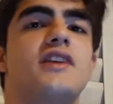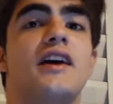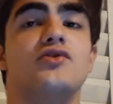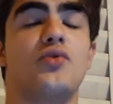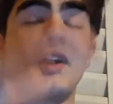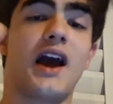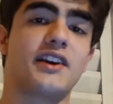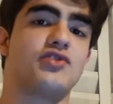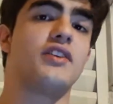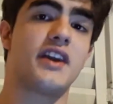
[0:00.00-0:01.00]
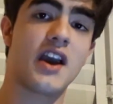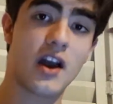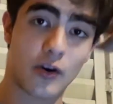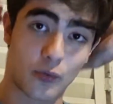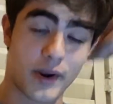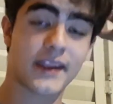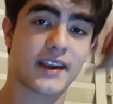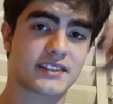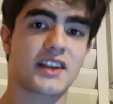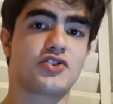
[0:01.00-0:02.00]
and doing actually ring
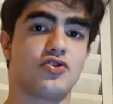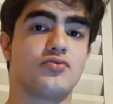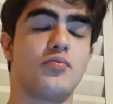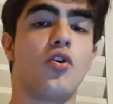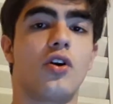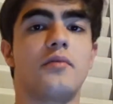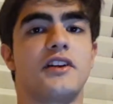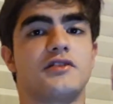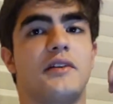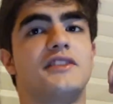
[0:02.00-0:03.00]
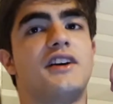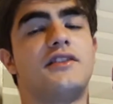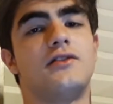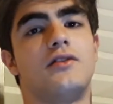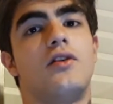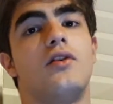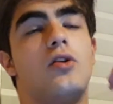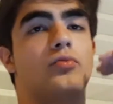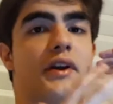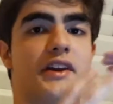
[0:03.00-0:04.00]
extensions more because my tendon
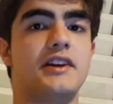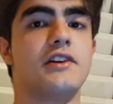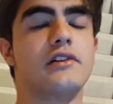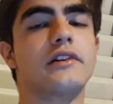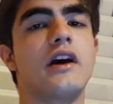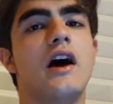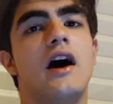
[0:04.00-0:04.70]
already healed,